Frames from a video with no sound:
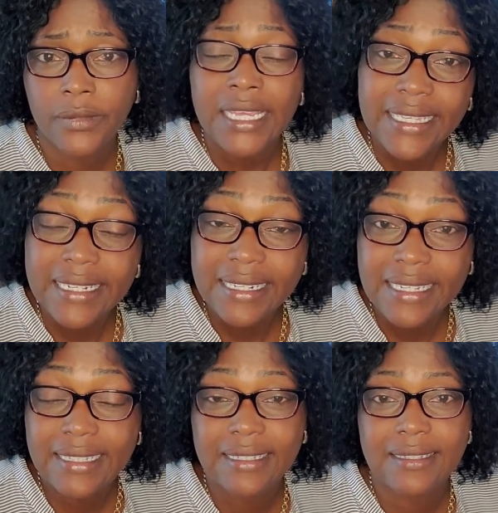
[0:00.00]
You
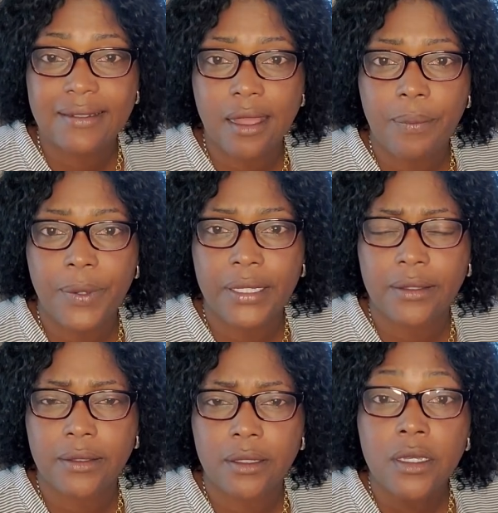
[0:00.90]
need to stop it.
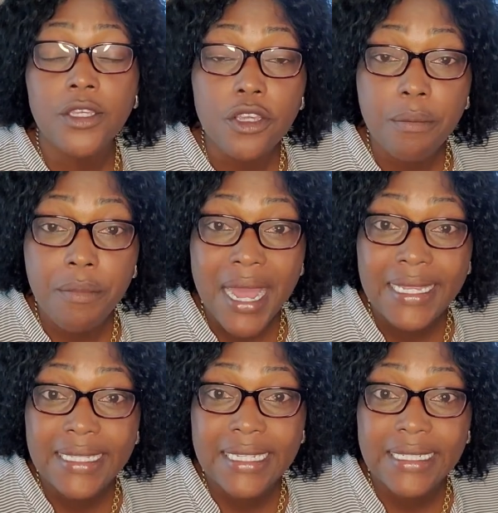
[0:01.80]
Your
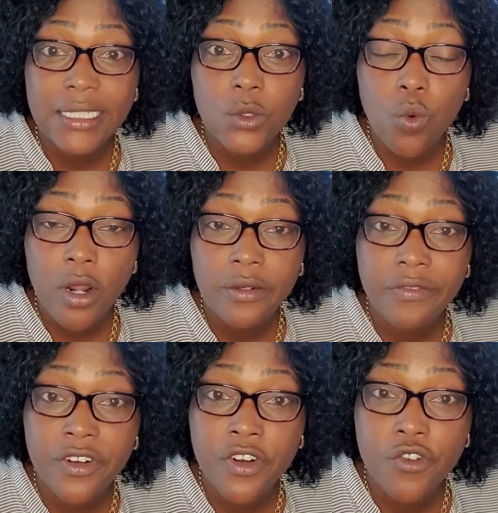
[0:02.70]
mindset is one
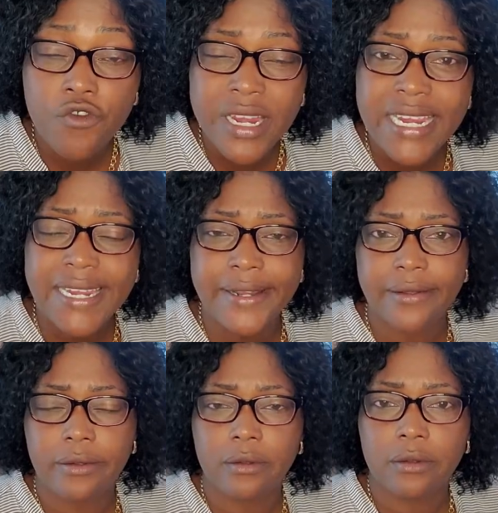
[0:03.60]
of greed.
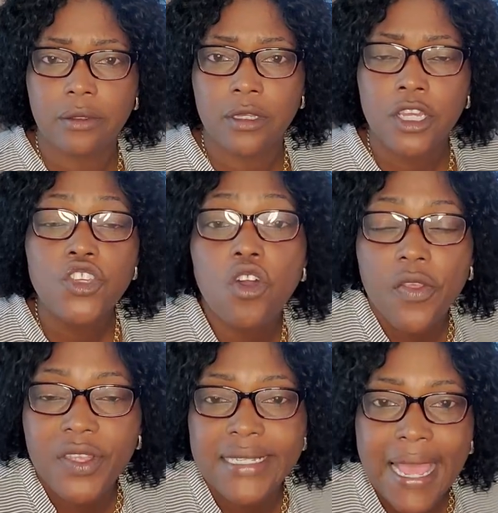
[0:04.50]
You're
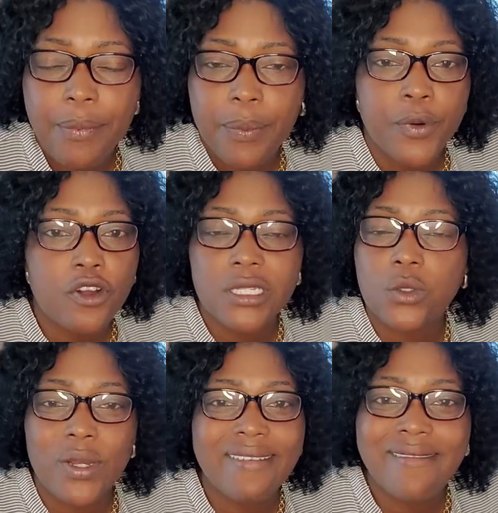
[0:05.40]
the type of person
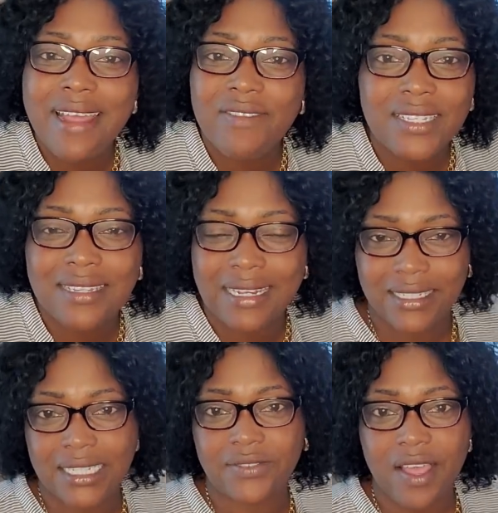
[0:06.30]
who never
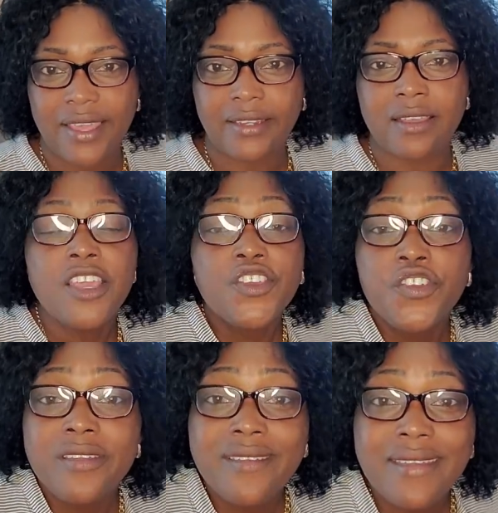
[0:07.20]
satisfied.
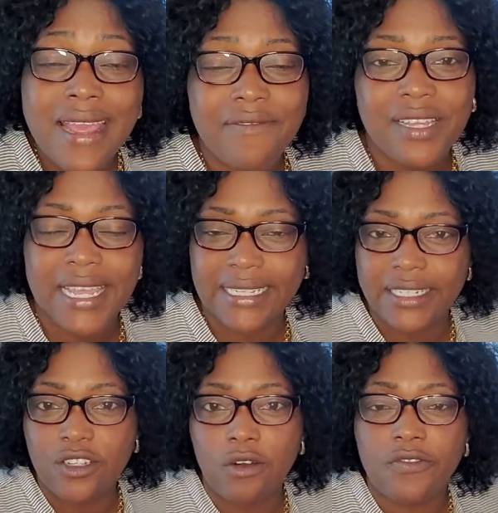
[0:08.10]
You never get
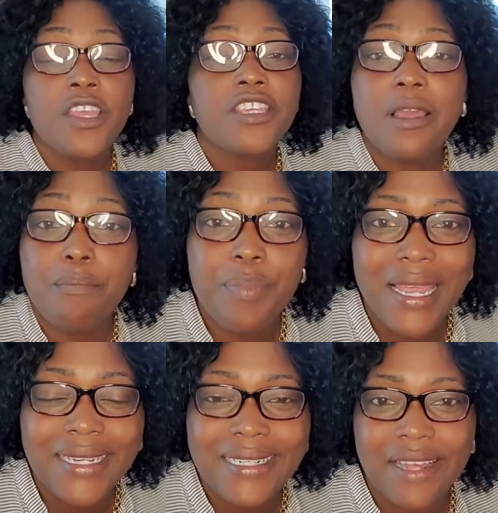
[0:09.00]
enough. Your
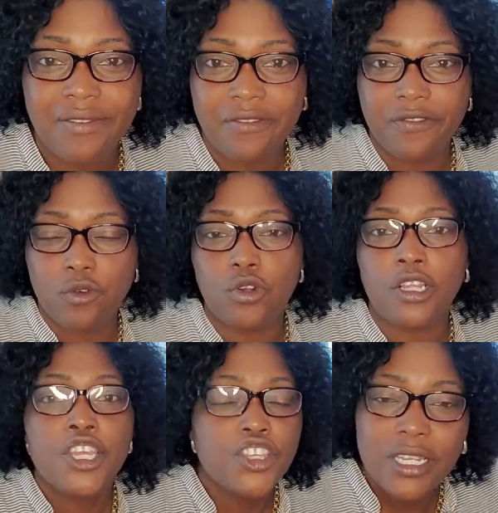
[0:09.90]
belly never full.
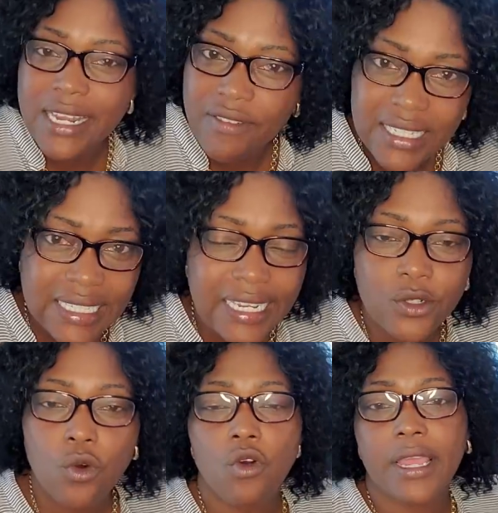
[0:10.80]
You never say,
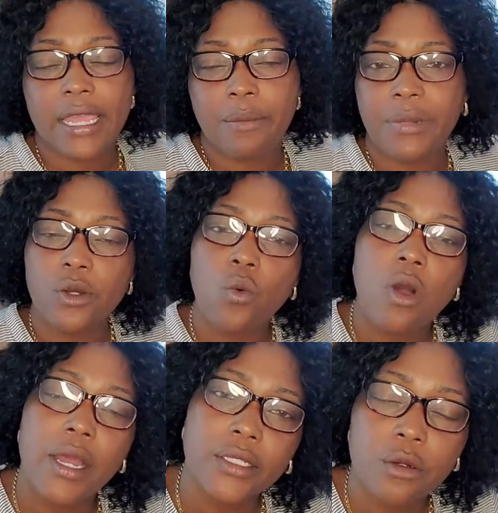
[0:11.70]
okay, me don't
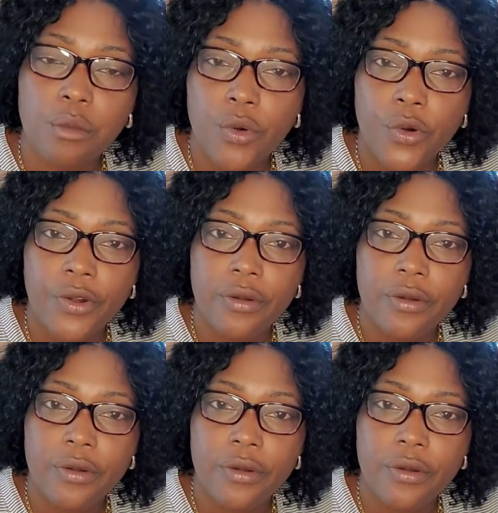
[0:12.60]
want no more.